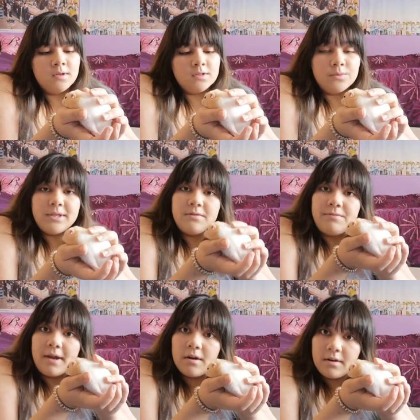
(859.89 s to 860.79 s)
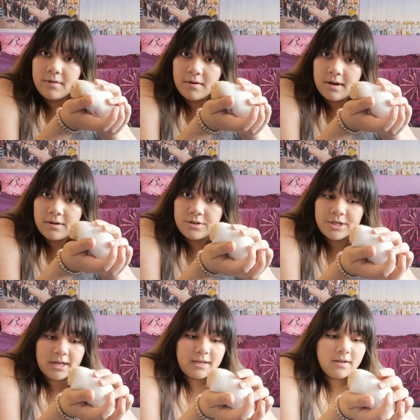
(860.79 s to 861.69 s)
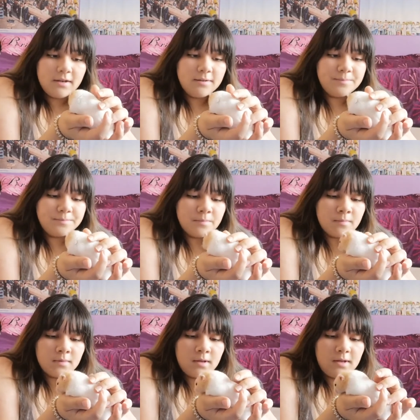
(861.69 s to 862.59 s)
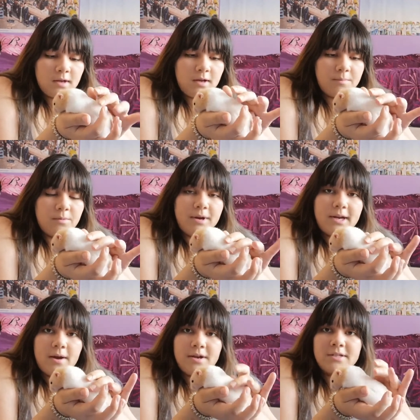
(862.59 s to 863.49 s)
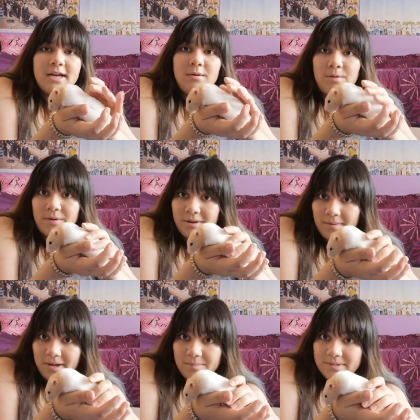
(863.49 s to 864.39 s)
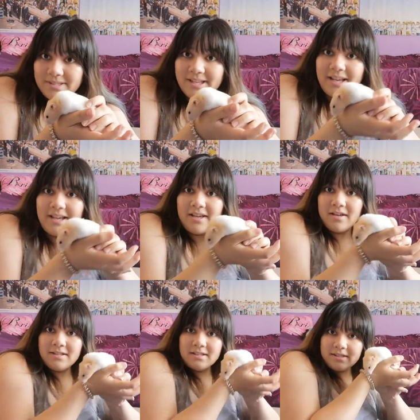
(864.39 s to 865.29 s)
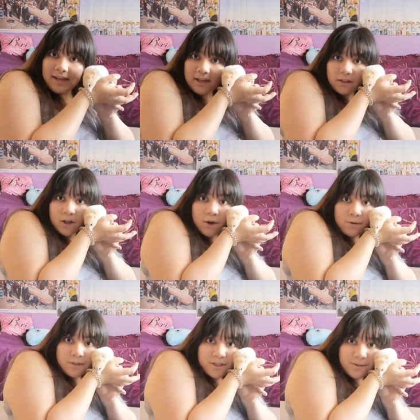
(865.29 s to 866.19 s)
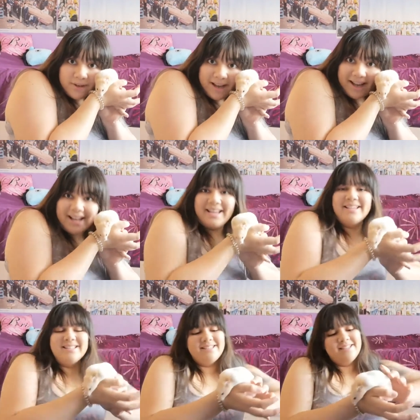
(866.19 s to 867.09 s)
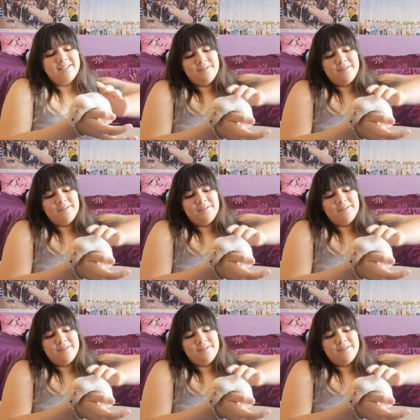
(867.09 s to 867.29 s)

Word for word: So he's very, very energetic. Um, but right now I just kind of woke him up to say, to say hello to you guys.